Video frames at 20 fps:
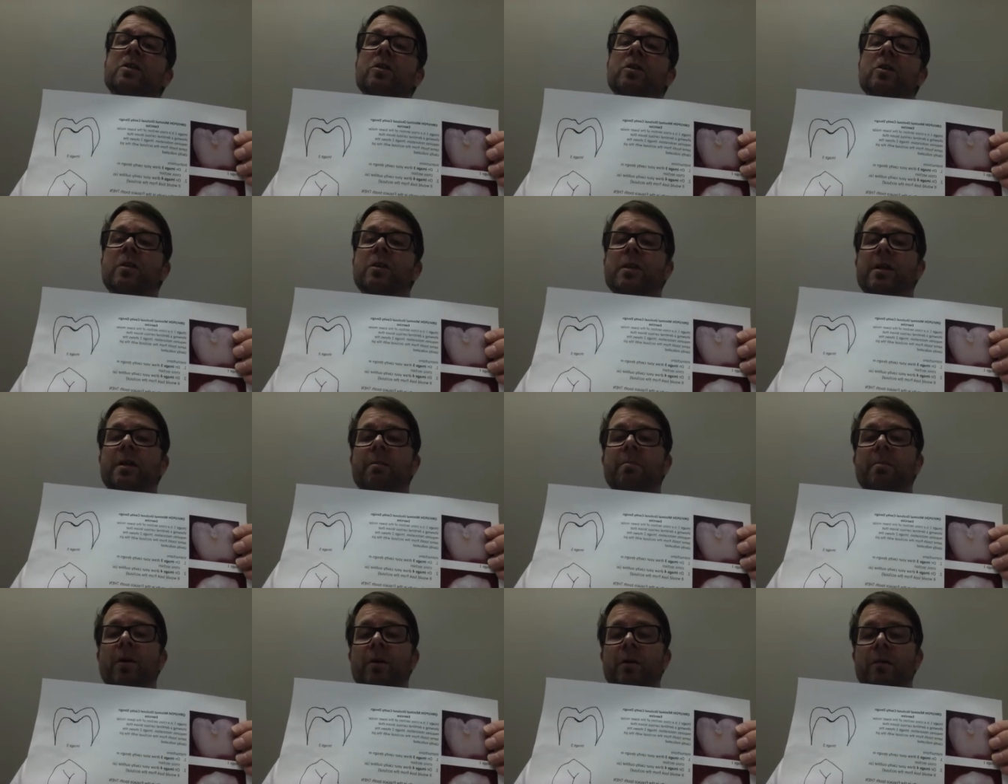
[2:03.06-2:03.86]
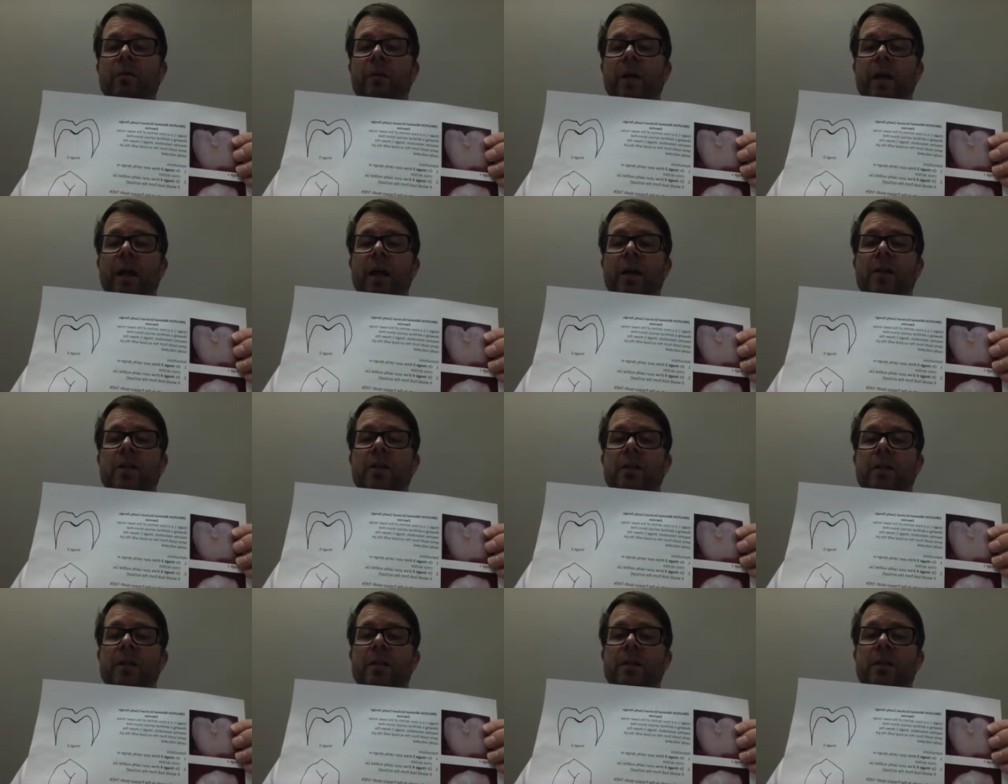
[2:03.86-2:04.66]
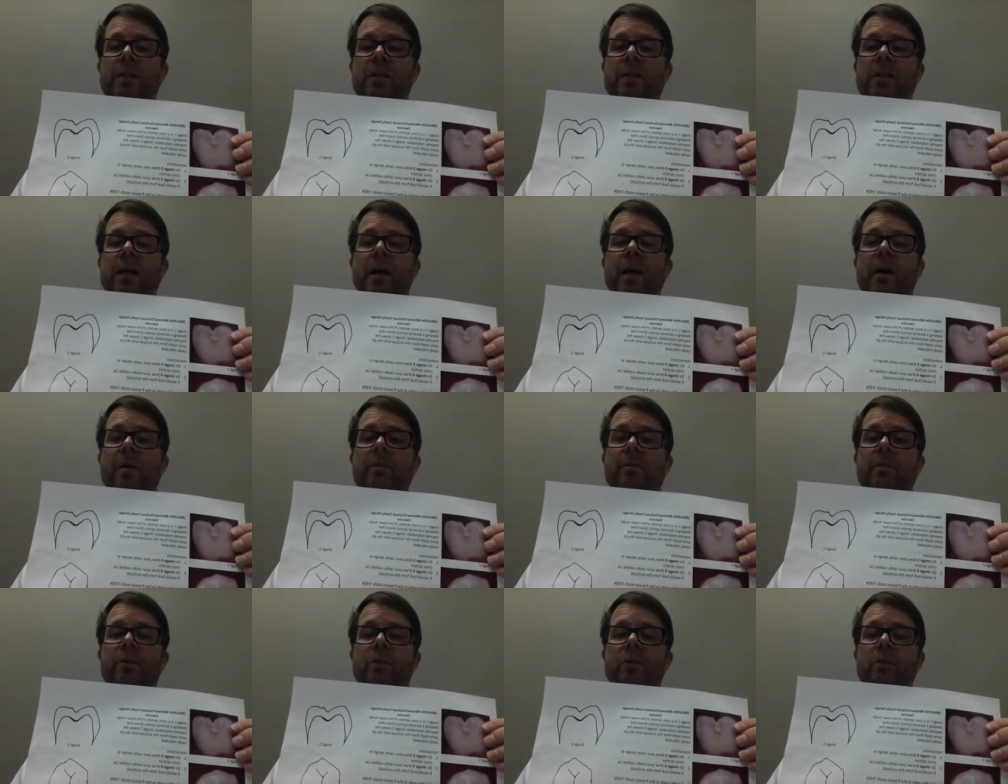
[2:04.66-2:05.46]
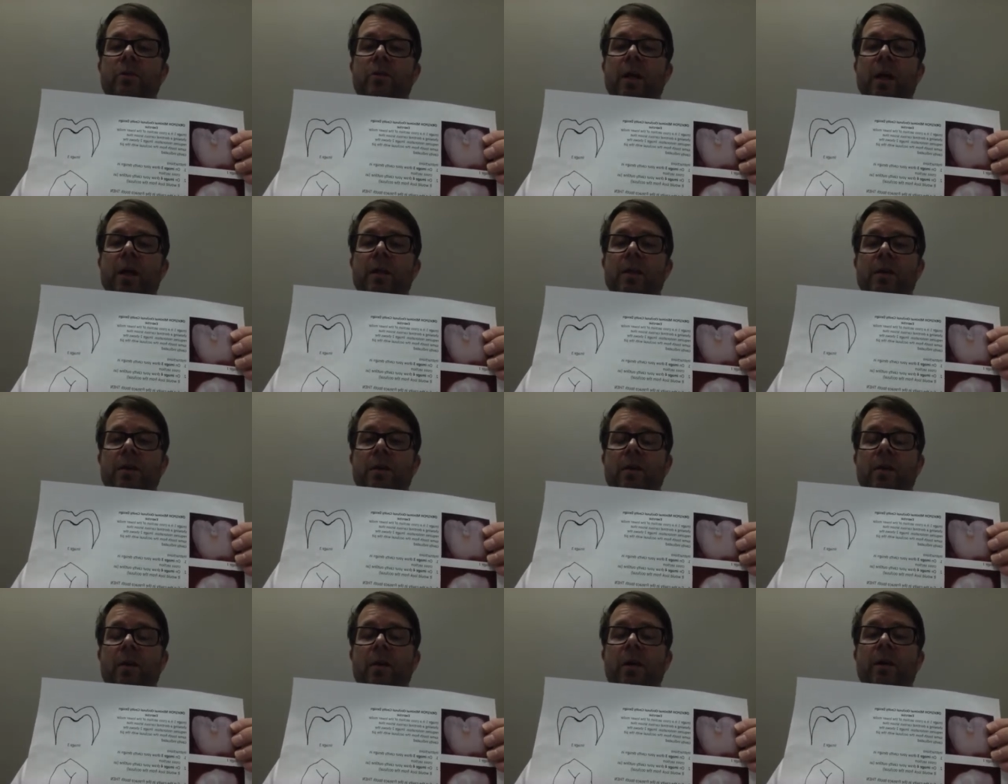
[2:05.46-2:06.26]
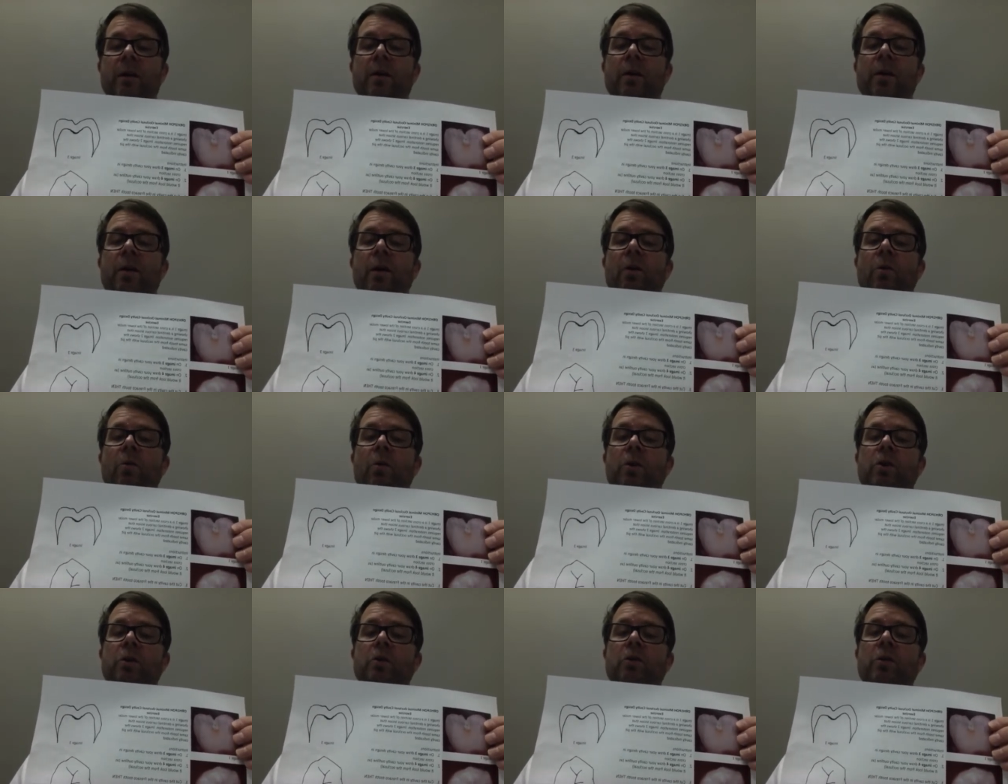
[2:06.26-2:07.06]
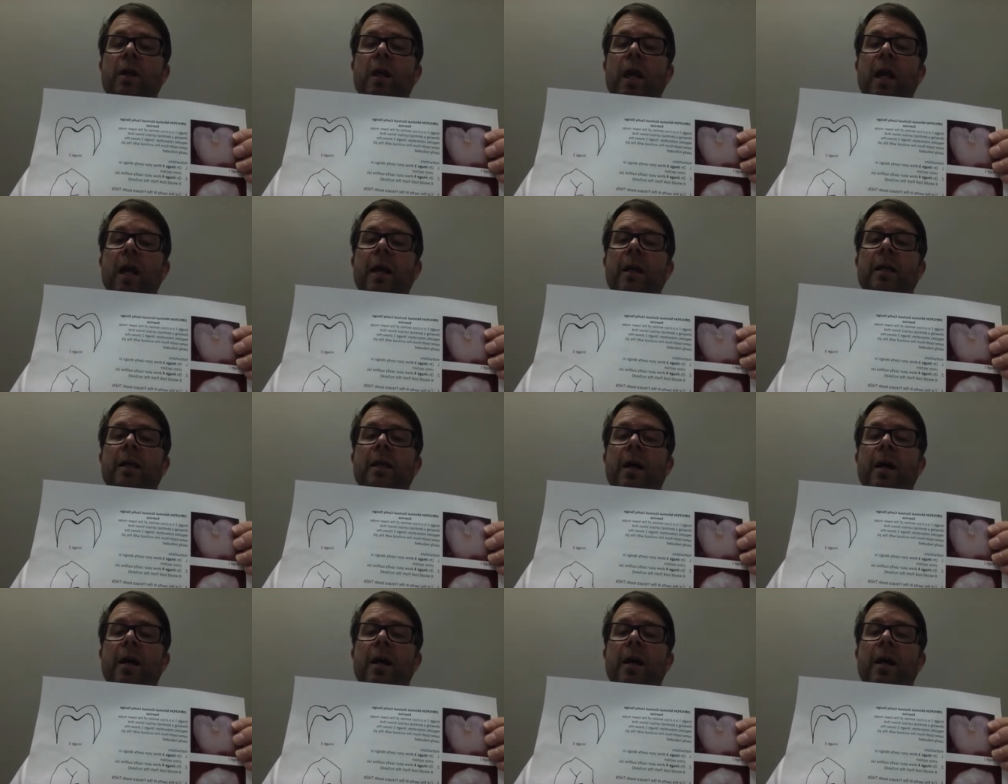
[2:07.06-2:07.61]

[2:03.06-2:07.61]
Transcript: to you some modifications to that design, which you can